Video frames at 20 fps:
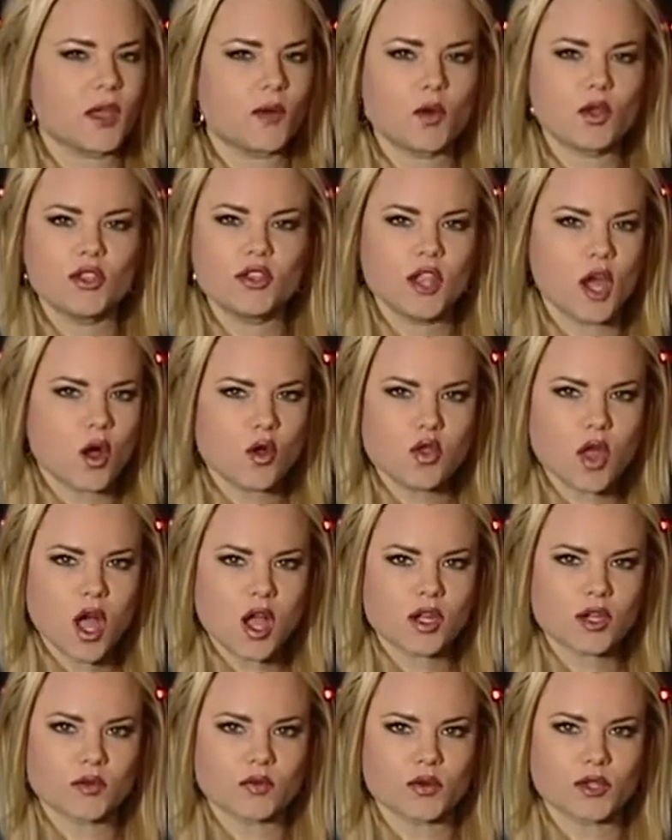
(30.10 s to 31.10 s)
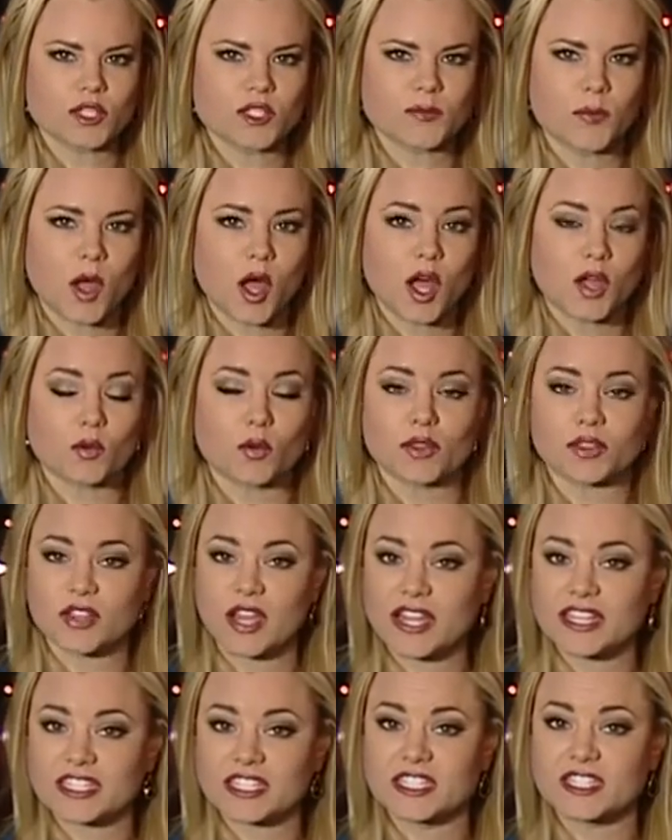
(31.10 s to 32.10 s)
They will no longer respond with
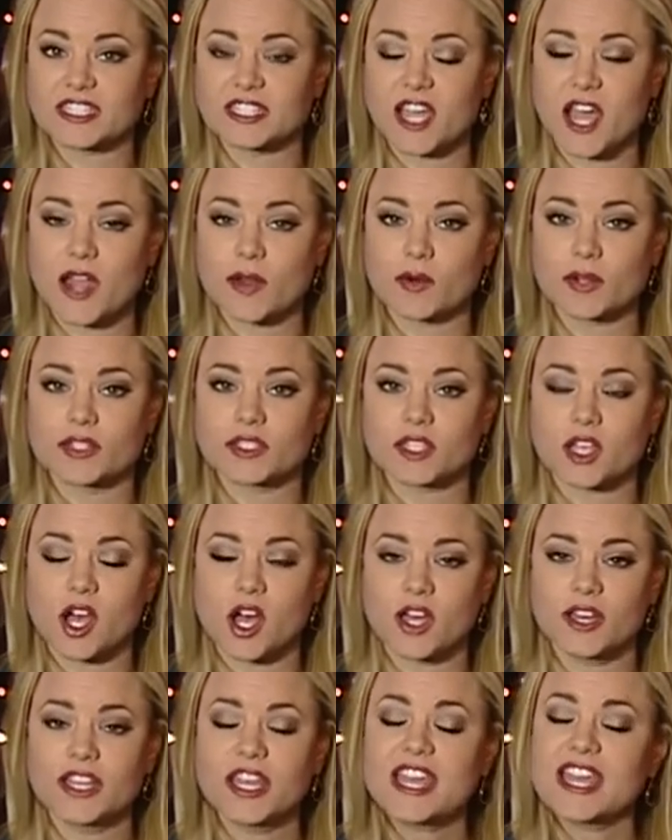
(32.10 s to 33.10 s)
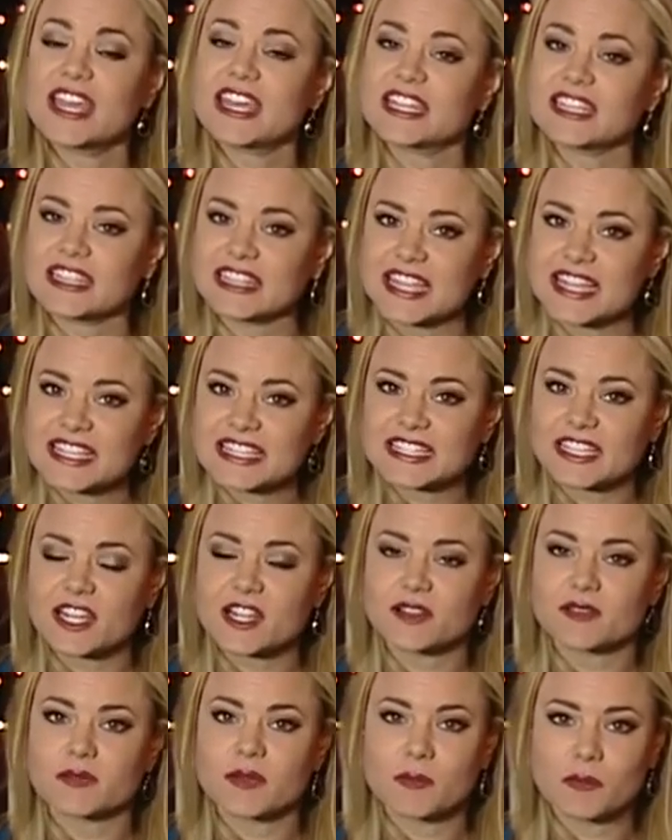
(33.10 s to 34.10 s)
lights and sirens on unless
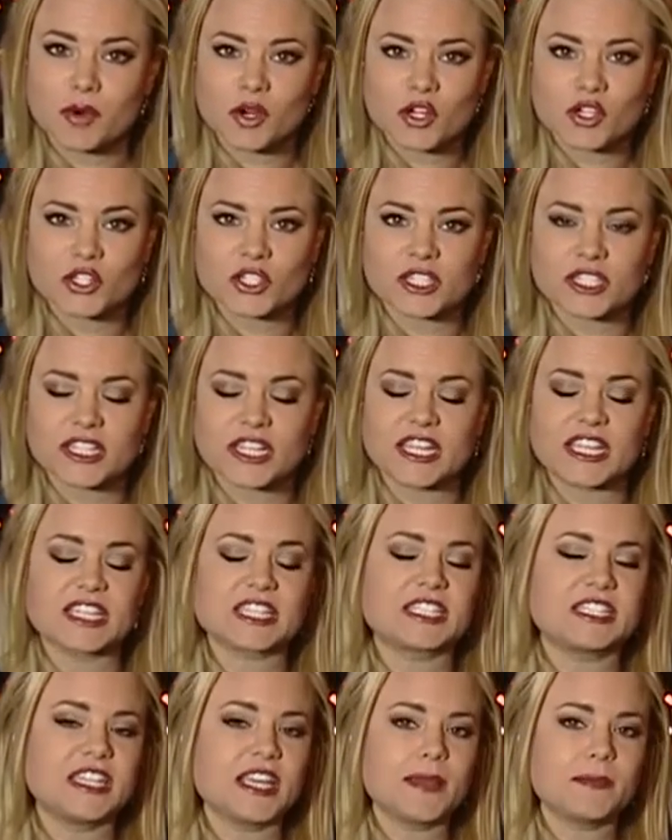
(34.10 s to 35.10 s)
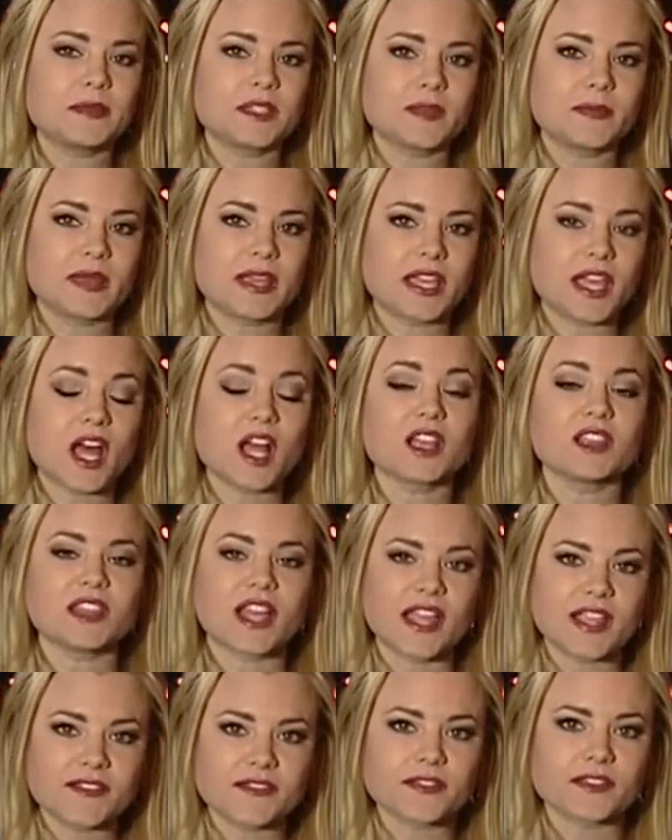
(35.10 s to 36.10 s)
an emergency is deemed to be
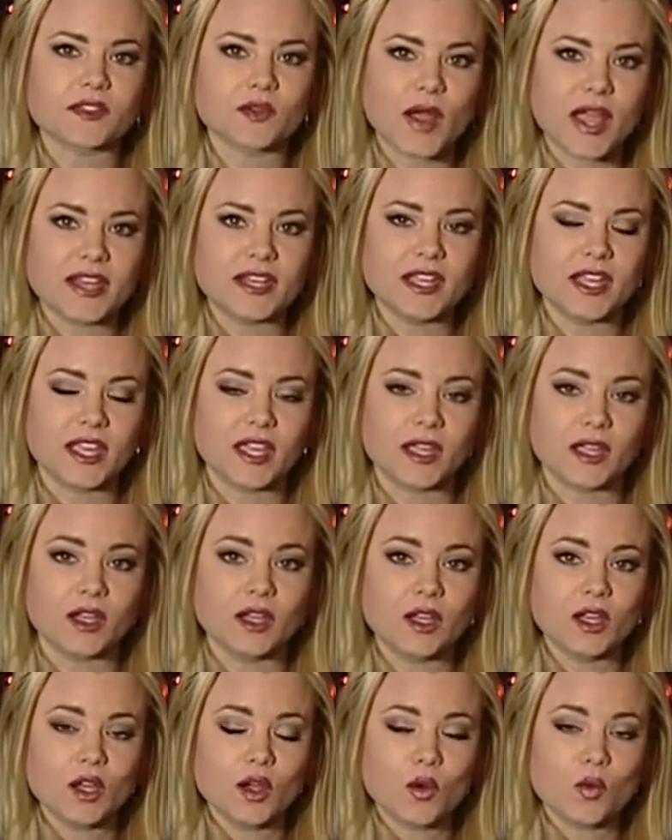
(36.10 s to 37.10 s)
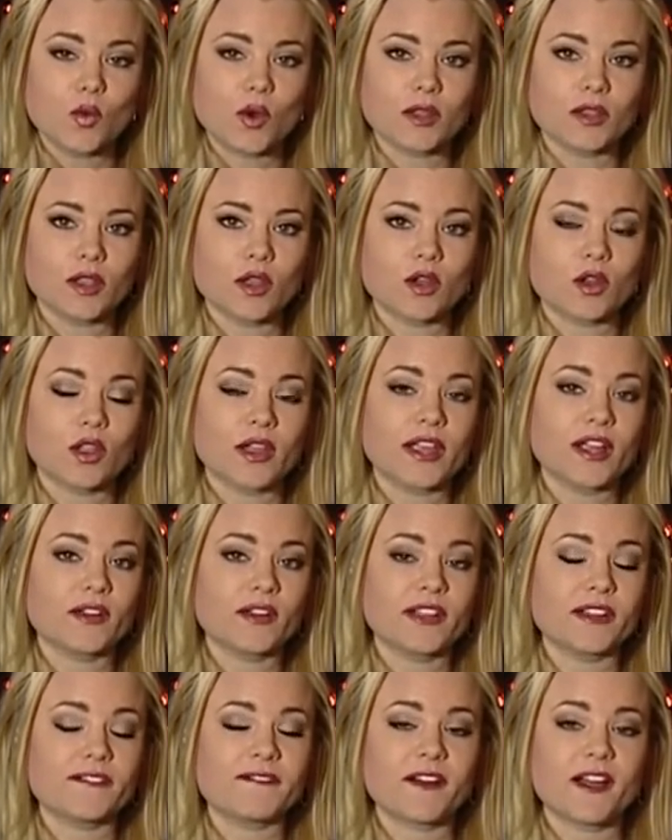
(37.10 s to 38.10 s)
life-threatening. One local
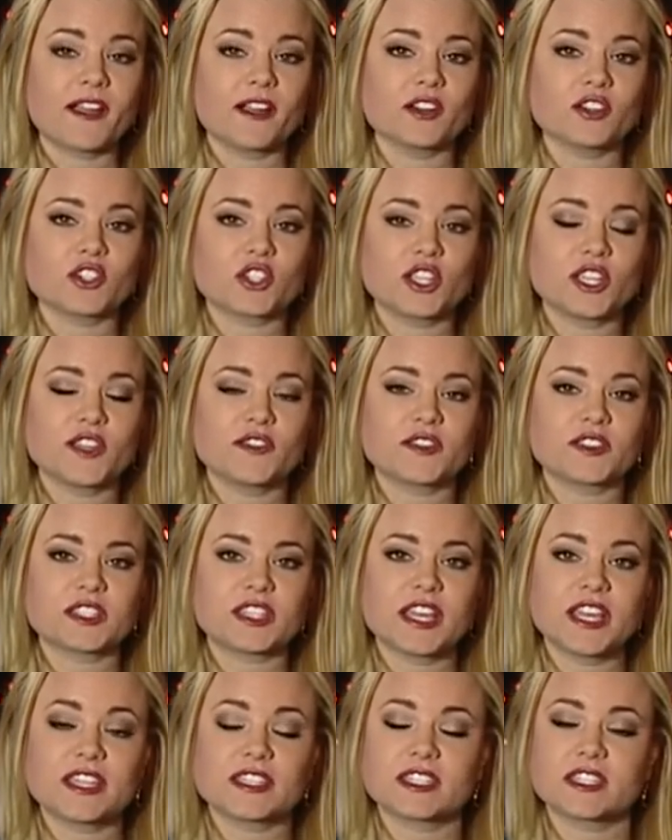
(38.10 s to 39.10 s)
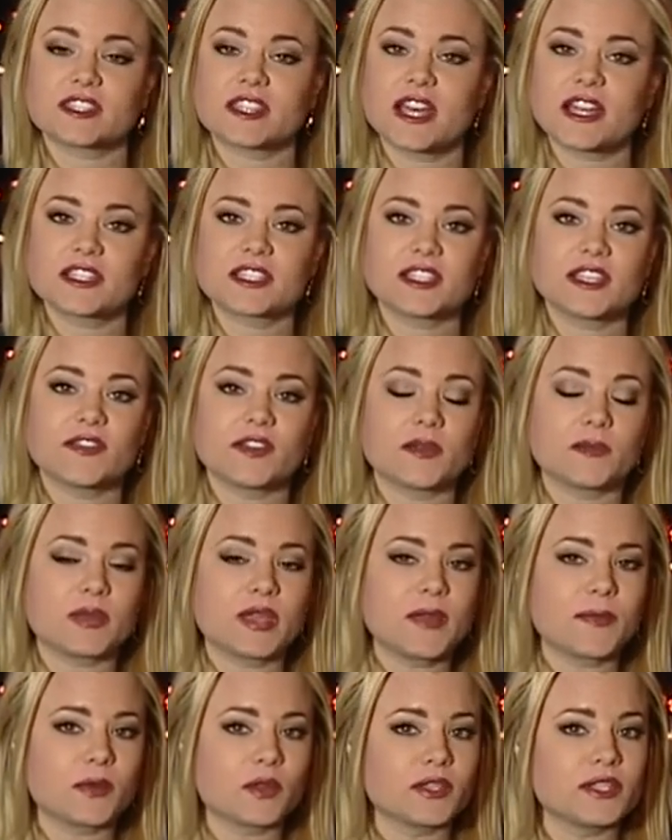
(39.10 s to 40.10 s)
area fire chief says that that's leaving
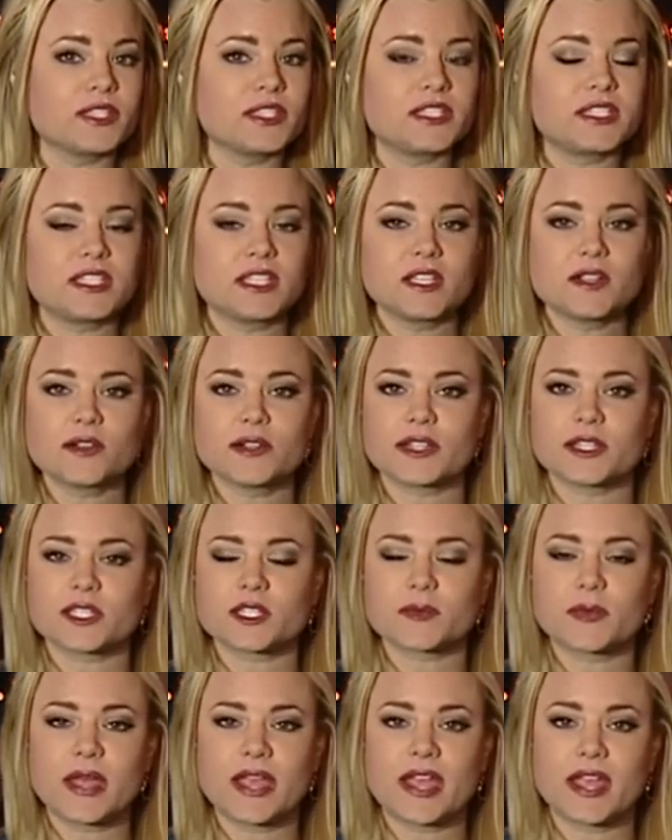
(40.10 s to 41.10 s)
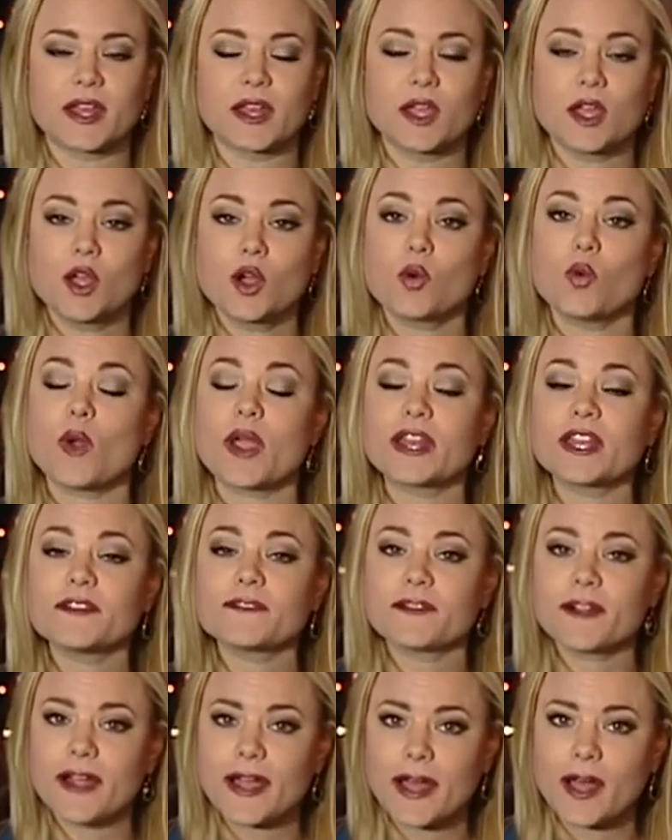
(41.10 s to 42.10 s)
people in serious pain, waiting
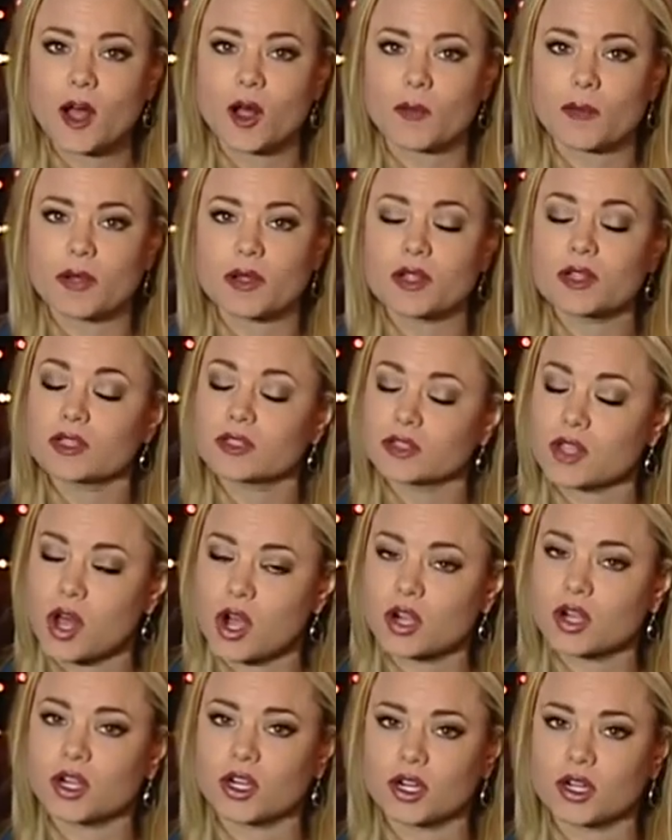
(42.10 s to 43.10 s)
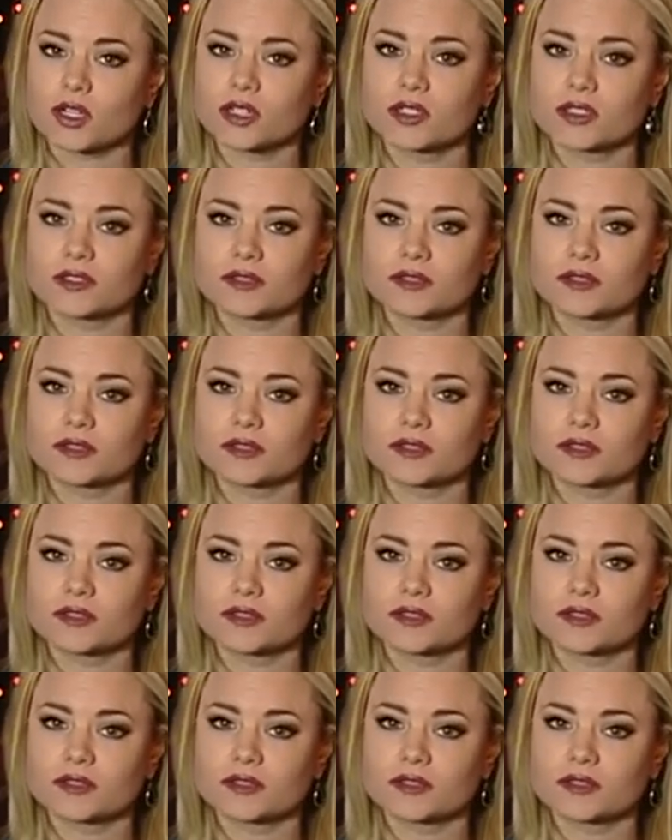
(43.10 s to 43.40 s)
for help longer.